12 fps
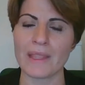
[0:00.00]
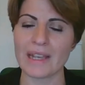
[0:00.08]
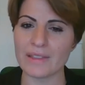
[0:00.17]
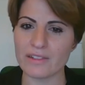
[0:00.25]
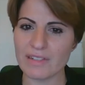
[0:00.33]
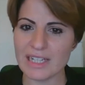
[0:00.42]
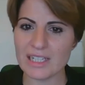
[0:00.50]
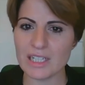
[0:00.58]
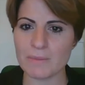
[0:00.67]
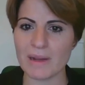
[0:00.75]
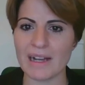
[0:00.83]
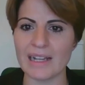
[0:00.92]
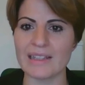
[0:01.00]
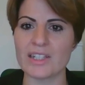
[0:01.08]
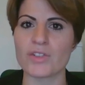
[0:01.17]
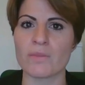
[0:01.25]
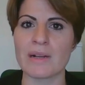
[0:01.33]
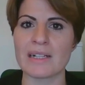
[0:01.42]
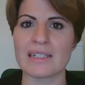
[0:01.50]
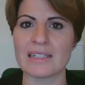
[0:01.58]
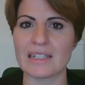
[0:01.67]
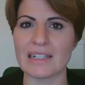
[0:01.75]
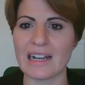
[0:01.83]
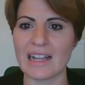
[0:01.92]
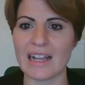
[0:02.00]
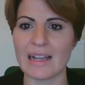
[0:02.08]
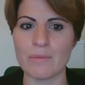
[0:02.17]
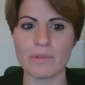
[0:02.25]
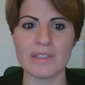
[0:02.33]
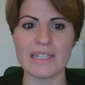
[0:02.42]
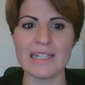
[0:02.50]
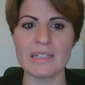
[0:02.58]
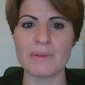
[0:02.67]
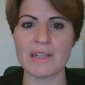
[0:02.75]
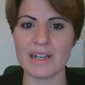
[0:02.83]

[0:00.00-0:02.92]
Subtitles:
And the reasons behind this dramatic decline will need to be